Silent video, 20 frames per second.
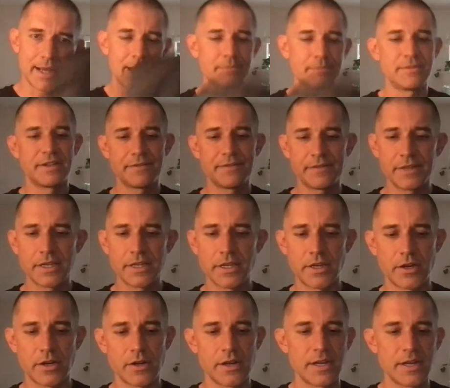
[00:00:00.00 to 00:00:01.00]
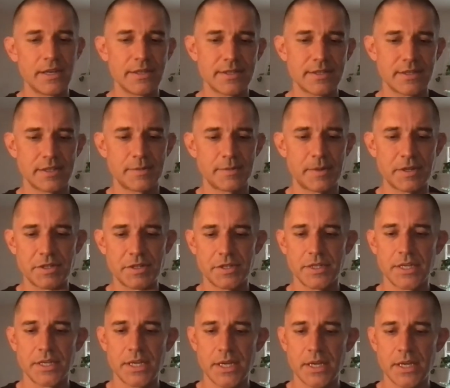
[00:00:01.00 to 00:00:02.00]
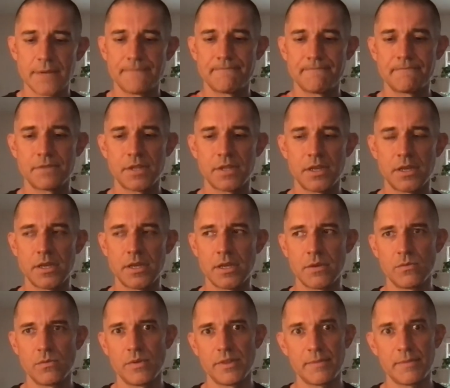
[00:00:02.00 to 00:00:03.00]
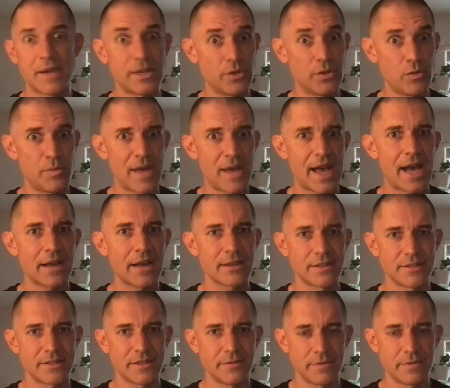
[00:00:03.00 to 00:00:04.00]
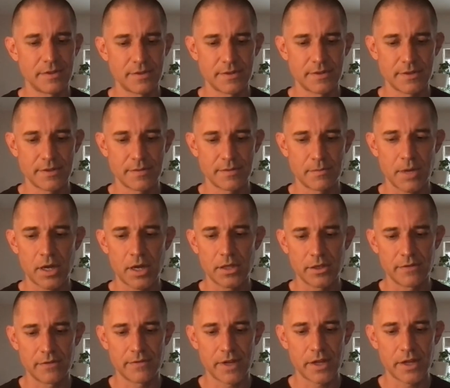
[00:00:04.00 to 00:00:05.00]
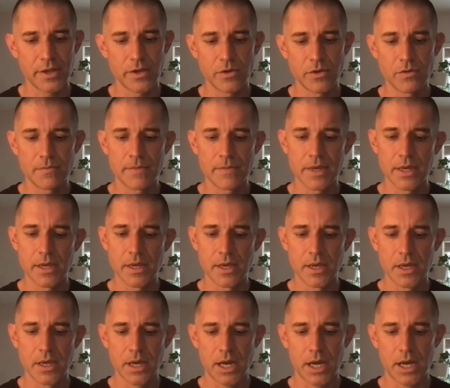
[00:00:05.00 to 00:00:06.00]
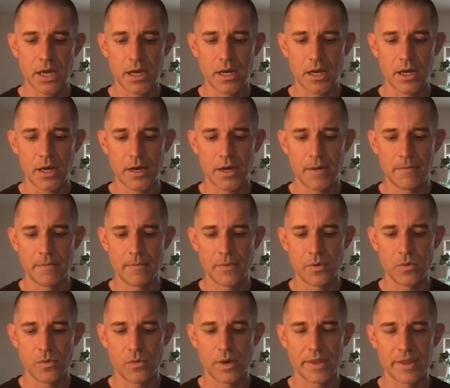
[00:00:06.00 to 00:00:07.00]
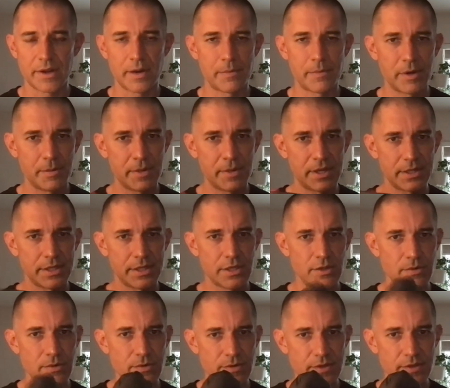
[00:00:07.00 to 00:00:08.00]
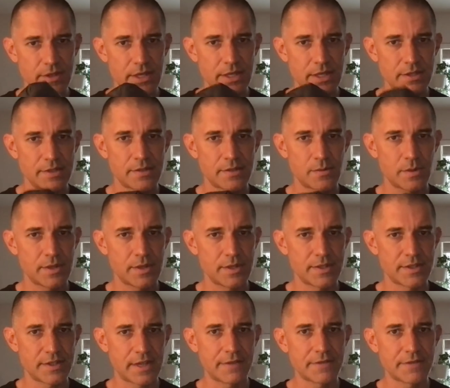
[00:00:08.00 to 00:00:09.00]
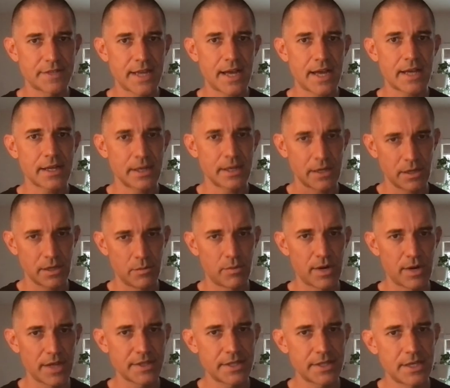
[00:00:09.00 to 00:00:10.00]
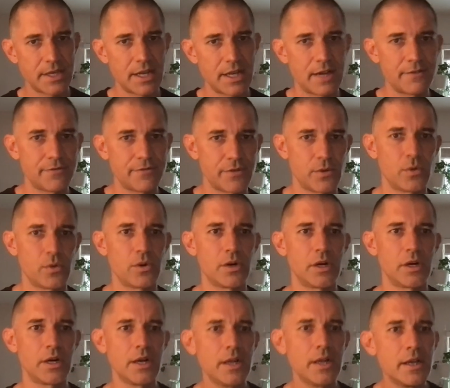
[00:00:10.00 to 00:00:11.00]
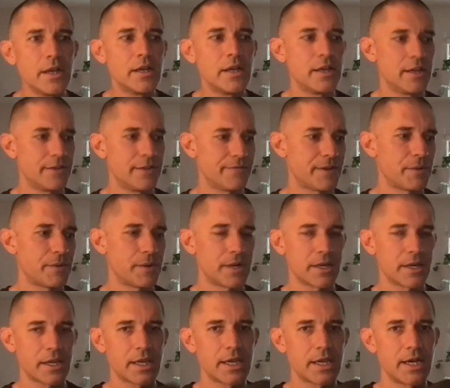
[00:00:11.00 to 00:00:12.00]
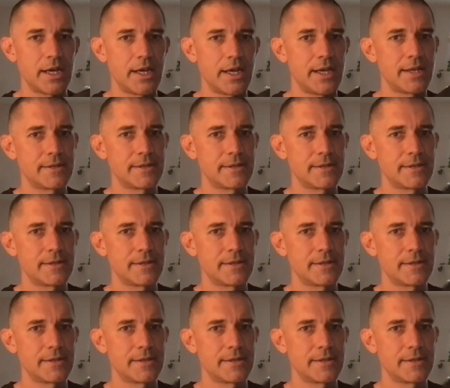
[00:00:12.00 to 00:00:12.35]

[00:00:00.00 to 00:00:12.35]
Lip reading: I'm definitely curious, especially with my new pack that's even smaller volume, whether I'm going to be able to use this with a stuff sack and compress it enough, or if I want to cut